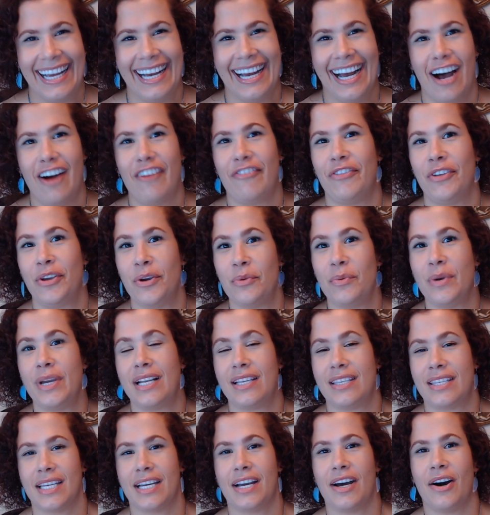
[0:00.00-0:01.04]
a few
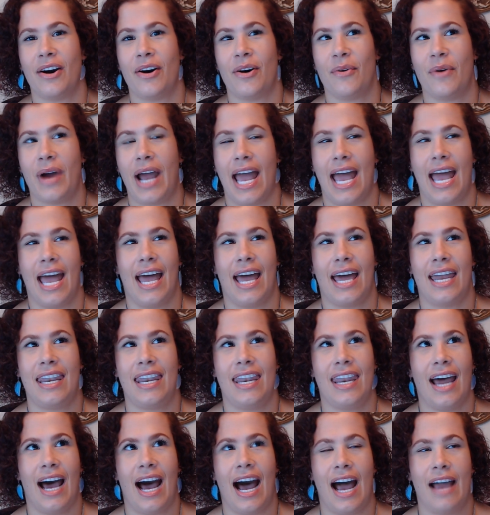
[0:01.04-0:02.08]
weeks ago,
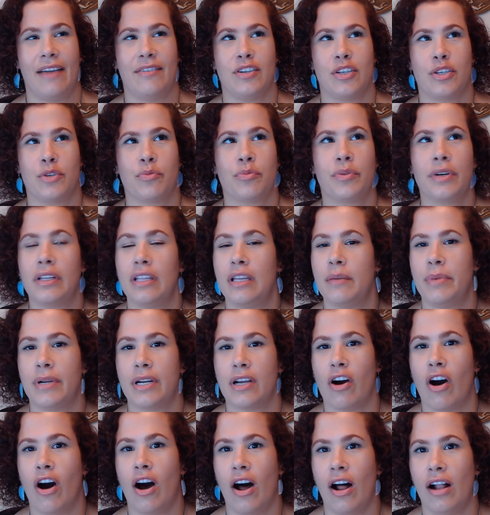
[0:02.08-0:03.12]
and I just really been
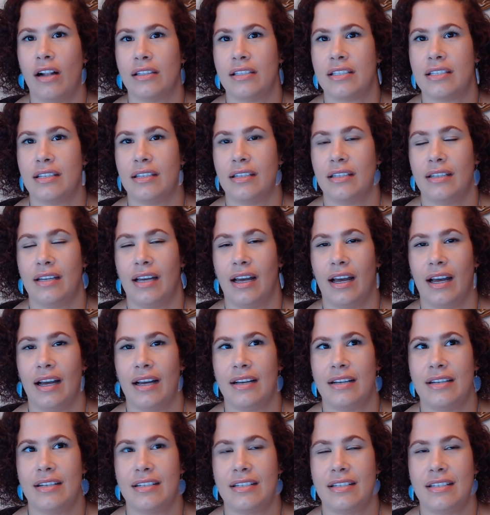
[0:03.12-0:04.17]
called uh,
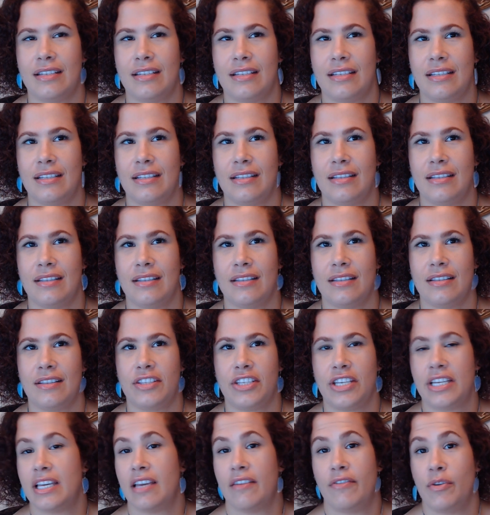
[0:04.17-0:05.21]

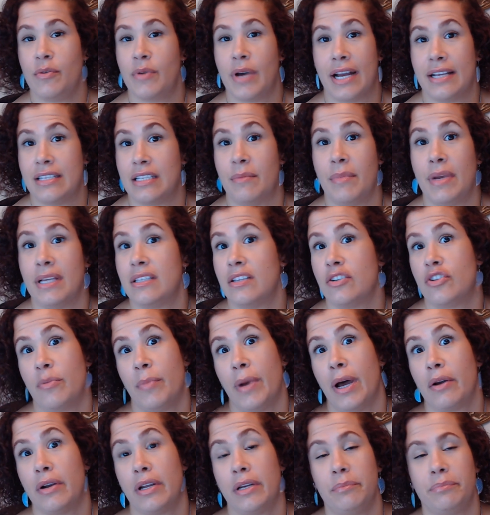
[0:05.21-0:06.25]
to give you guys a message
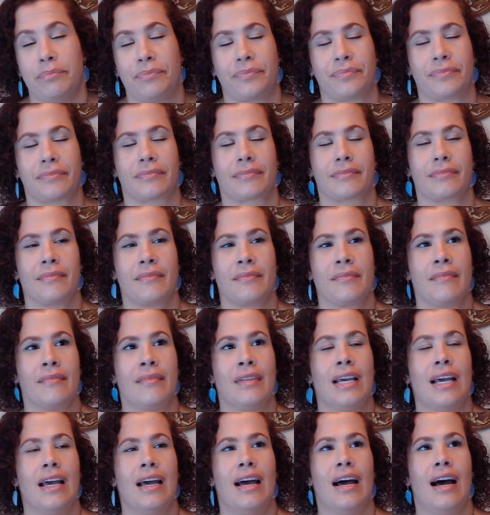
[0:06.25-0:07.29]
about it.
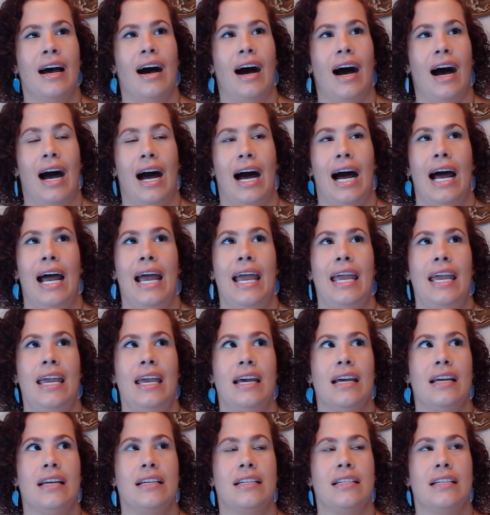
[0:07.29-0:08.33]

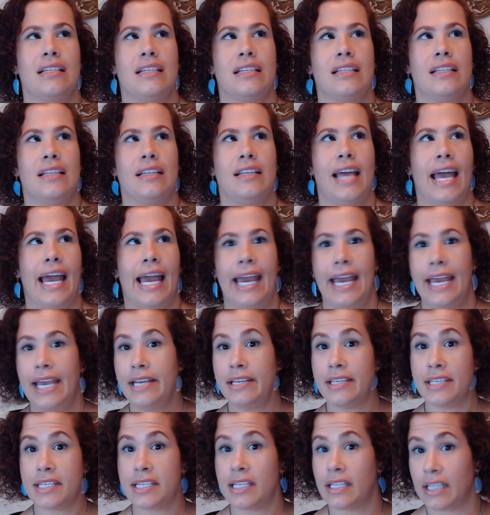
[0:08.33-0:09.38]
I
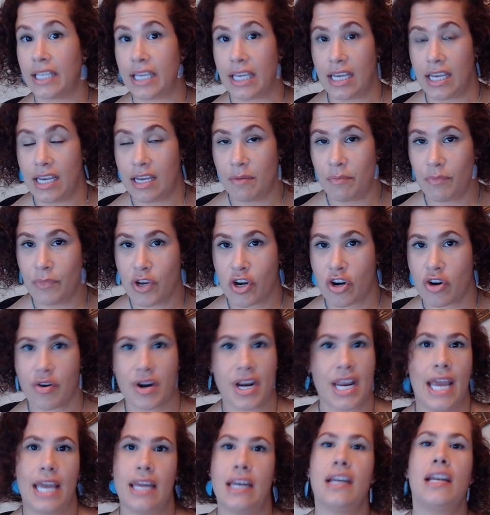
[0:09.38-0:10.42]
hastily
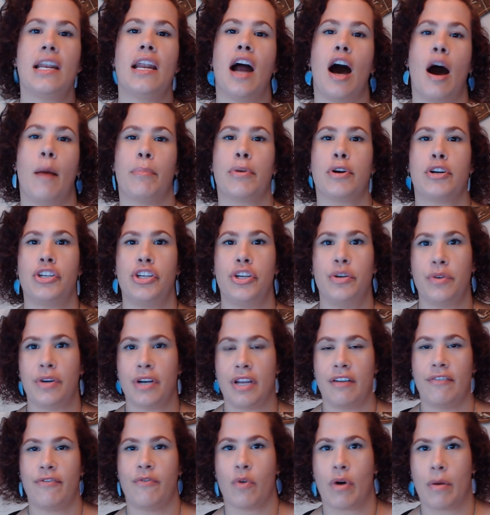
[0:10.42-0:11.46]
created an
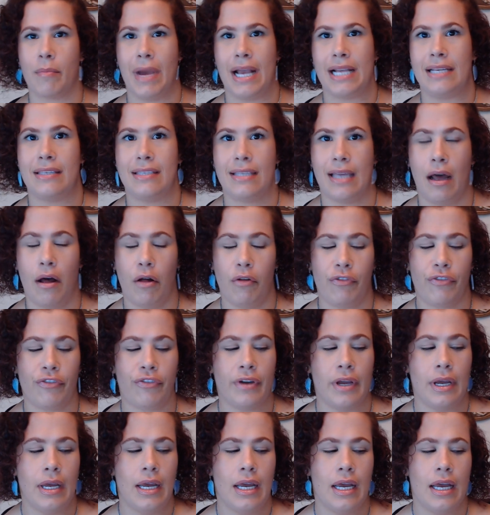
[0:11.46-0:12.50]
opportunity for myself
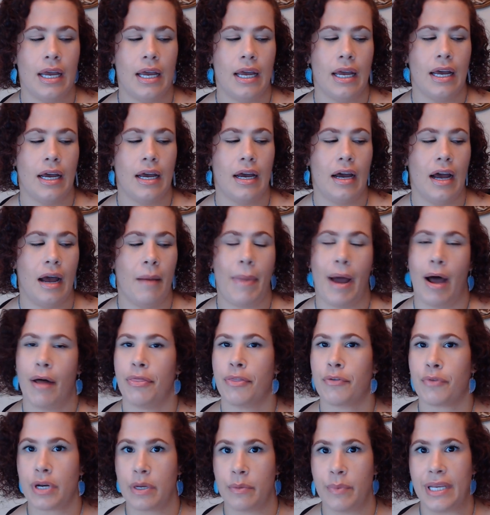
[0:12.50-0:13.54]
about
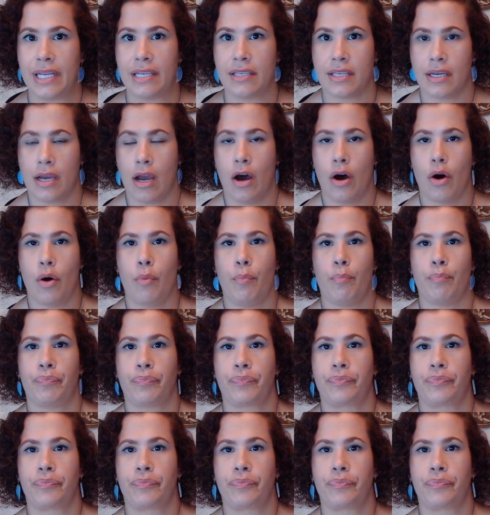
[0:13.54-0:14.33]
three weeks ago